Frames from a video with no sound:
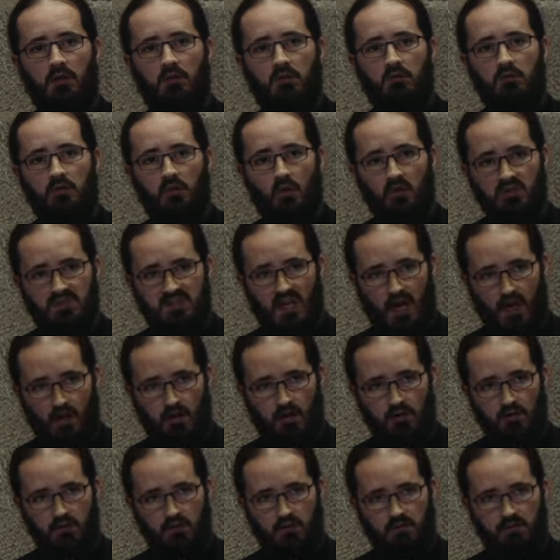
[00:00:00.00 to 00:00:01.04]
to your
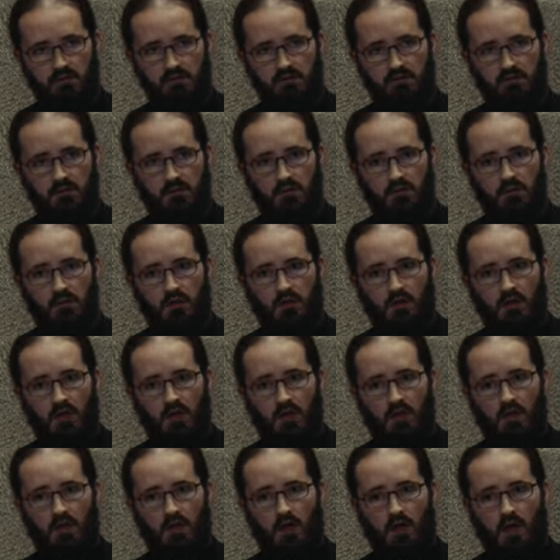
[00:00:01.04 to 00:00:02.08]
talents
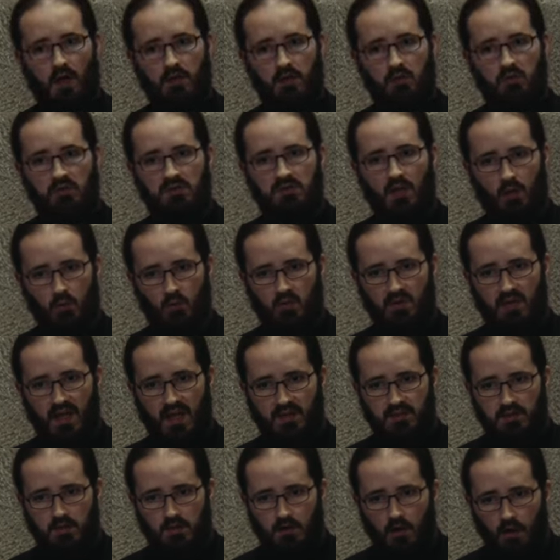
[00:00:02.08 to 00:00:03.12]
and you don't
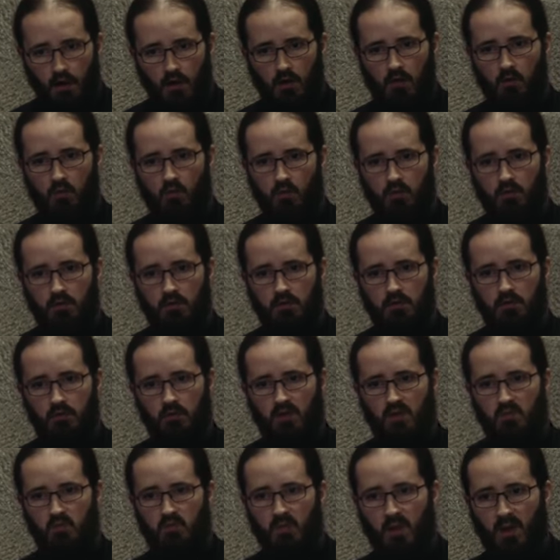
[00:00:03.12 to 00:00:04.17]
let go to
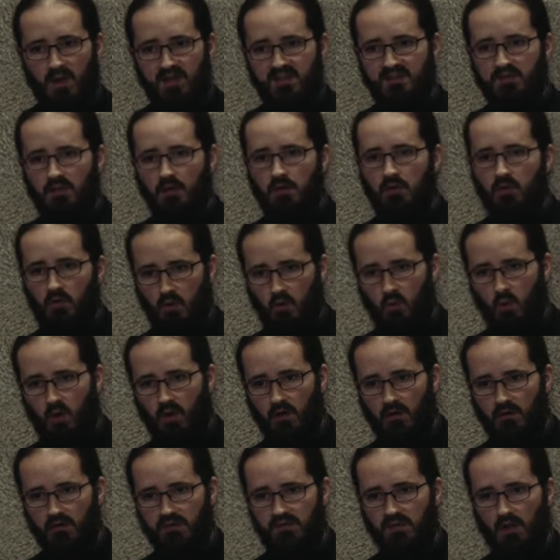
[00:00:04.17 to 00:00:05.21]
embrace the new
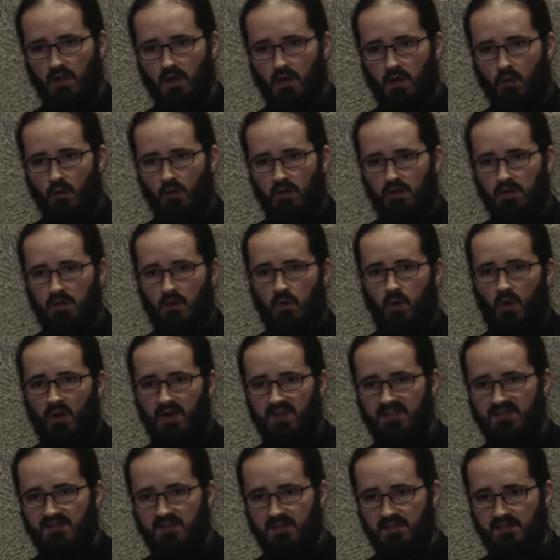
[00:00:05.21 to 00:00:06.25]
ones, when
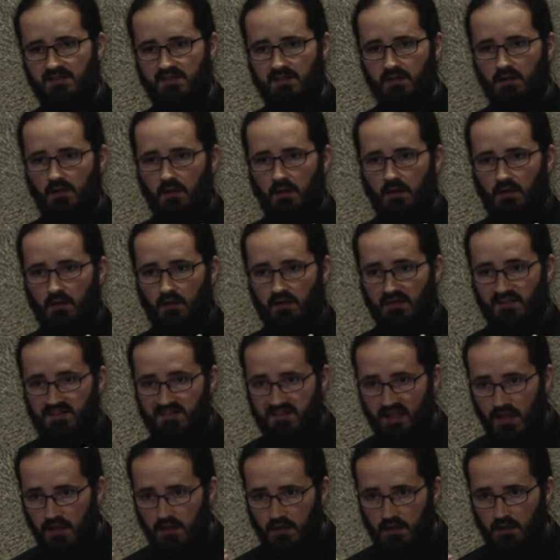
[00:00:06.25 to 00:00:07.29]
Christ is
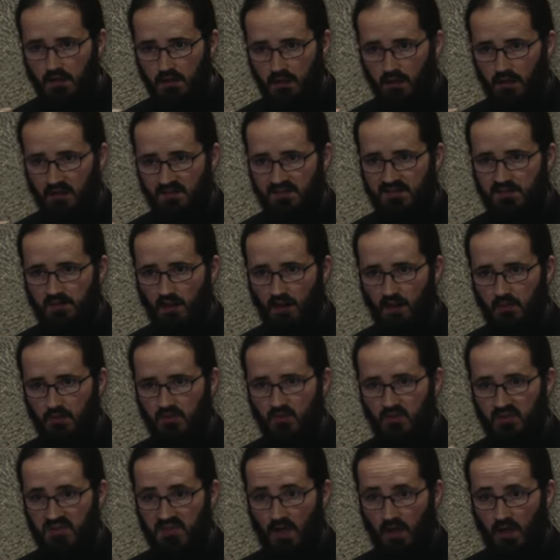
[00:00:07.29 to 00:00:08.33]
signaling it's time
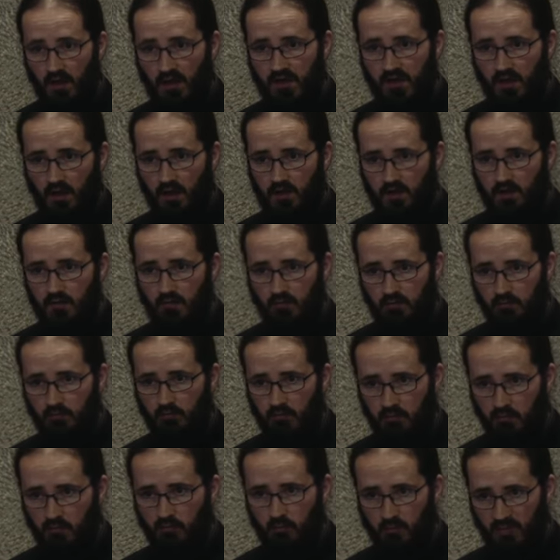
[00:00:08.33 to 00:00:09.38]
to die and
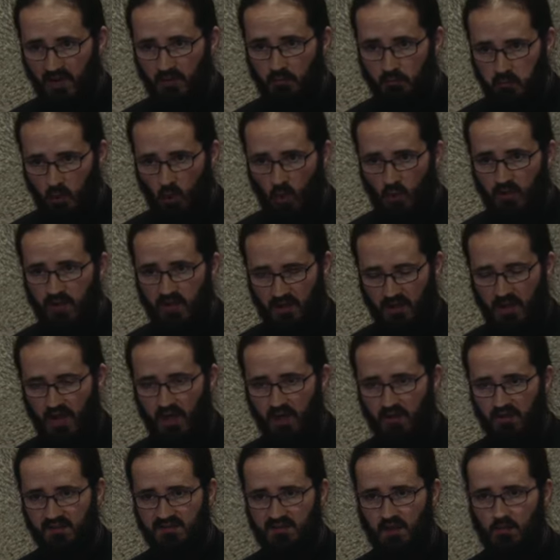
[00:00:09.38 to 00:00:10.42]
be born
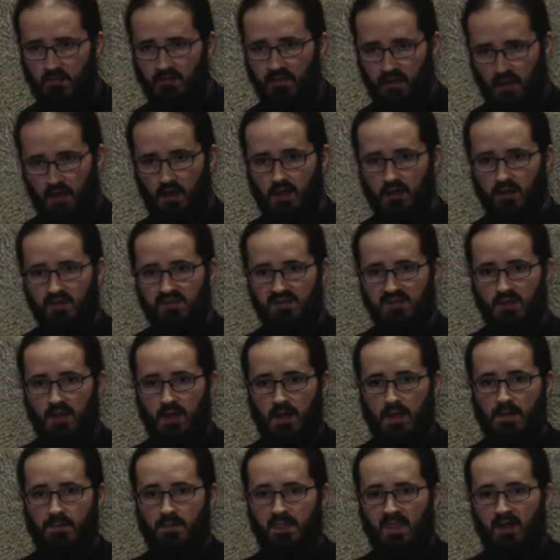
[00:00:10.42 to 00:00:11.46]
again as something else,
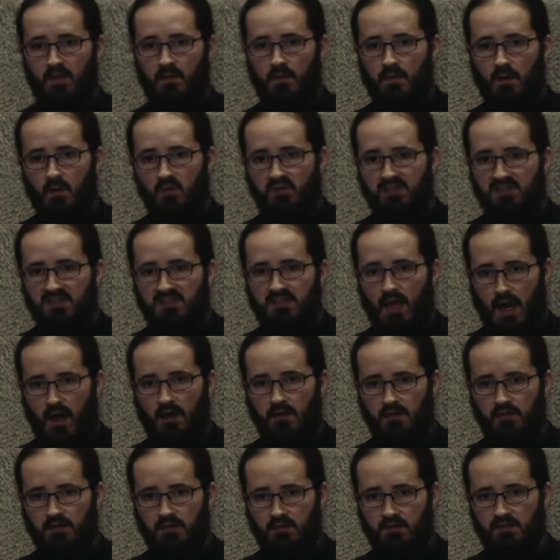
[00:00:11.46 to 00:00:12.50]
those
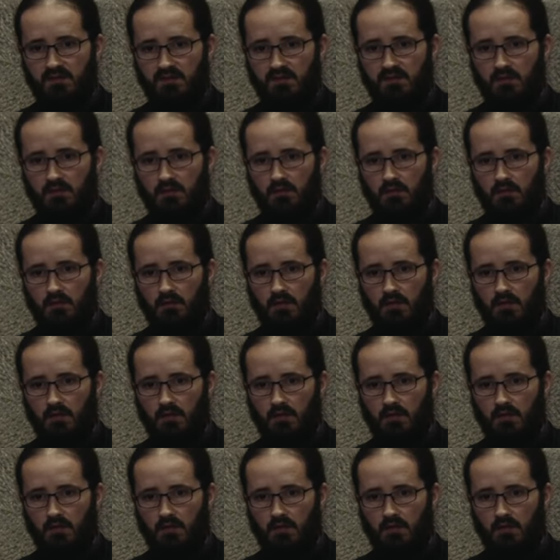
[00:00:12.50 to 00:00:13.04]
talents